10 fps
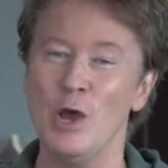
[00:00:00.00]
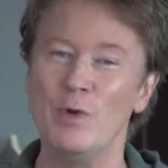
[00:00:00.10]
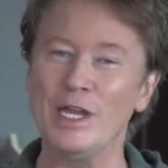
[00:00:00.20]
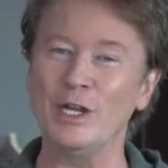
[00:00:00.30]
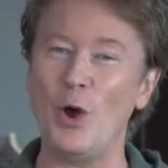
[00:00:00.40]

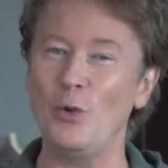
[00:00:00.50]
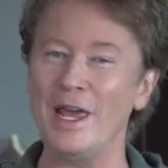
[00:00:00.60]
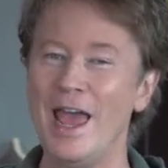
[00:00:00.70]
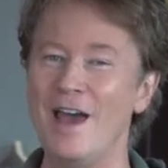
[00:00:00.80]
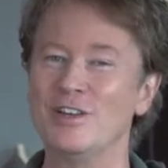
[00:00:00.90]
We can
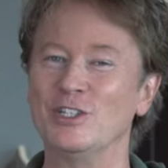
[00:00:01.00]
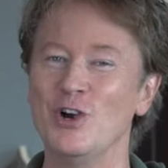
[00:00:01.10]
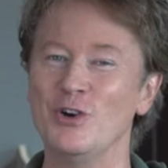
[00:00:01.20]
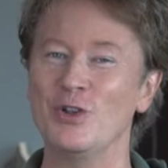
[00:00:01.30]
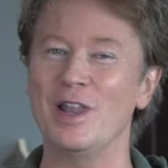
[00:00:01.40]
only have
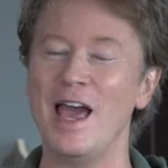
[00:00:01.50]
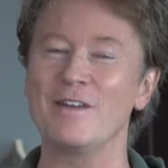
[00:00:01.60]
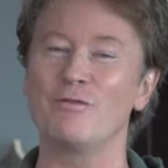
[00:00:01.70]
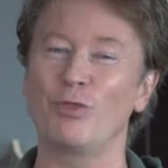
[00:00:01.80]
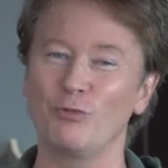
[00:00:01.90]
eternal
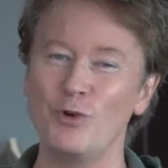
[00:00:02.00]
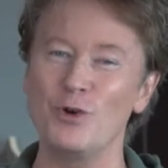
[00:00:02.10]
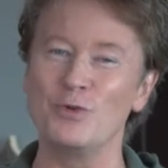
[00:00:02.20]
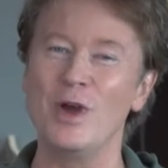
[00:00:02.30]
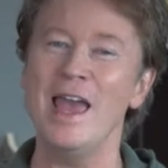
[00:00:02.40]
life
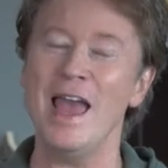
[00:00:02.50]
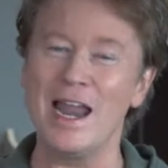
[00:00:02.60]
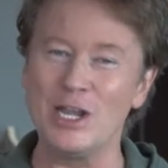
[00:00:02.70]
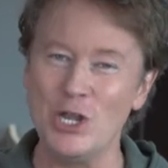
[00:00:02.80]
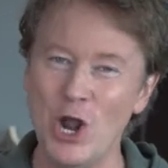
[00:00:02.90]
through
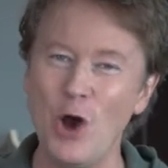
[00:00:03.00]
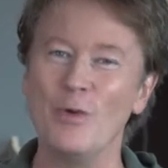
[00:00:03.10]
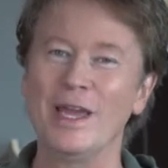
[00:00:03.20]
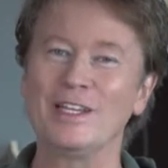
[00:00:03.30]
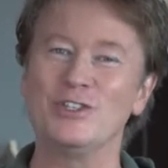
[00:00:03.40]
and
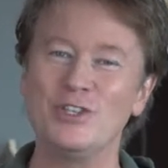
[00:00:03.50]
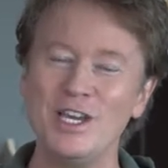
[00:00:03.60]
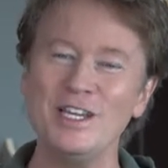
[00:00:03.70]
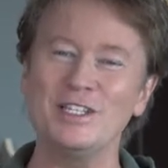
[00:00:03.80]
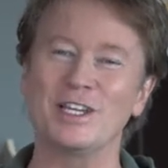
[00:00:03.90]
knowing
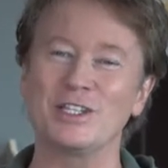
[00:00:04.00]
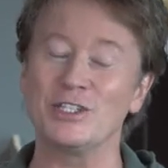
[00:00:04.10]
Jesus.